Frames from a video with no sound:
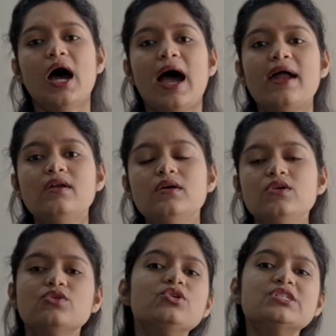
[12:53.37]
and
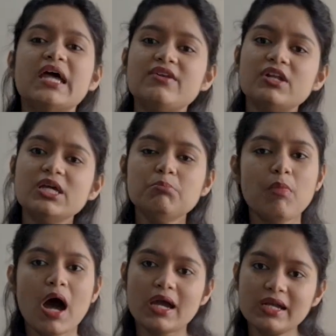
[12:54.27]
you know generally
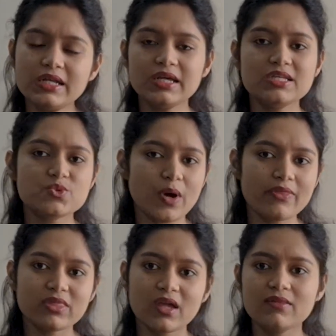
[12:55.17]
market is
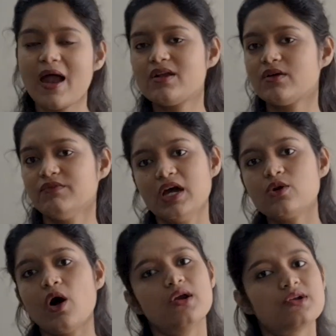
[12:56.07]
one thing that we are
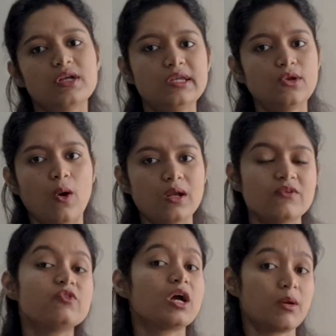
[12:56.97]
not really taught
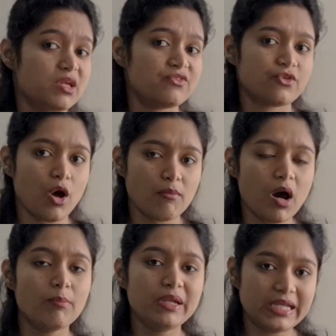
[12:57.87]
if we are coming from
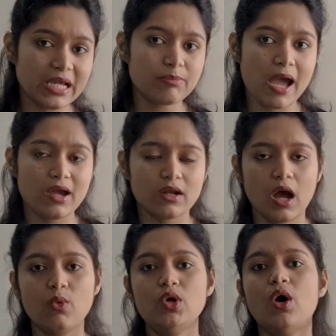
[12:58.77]
a btech
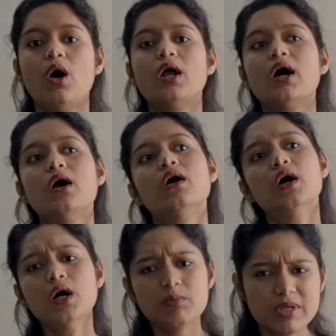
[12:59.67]
background or a
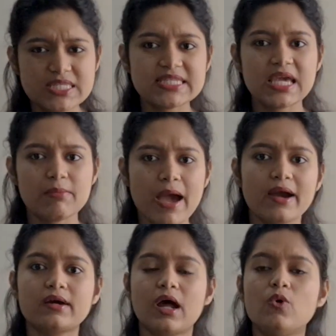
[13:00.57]
bca
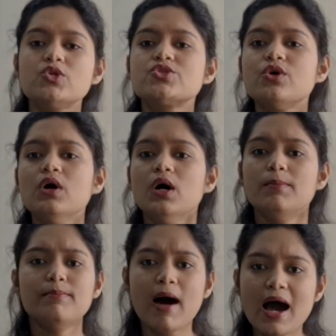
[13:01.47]
background so
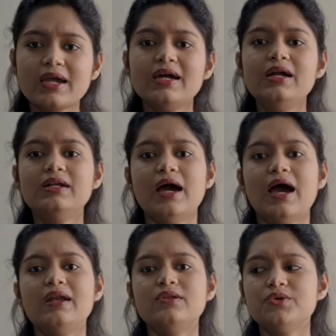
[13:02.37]
market
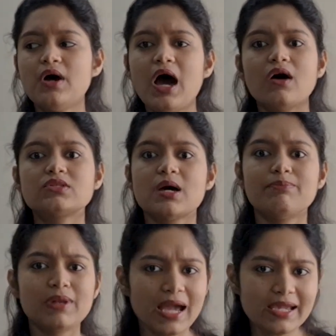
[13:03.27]
and you know how
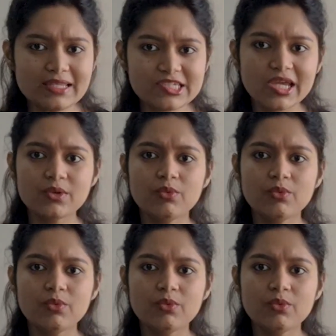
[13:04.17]
supply chain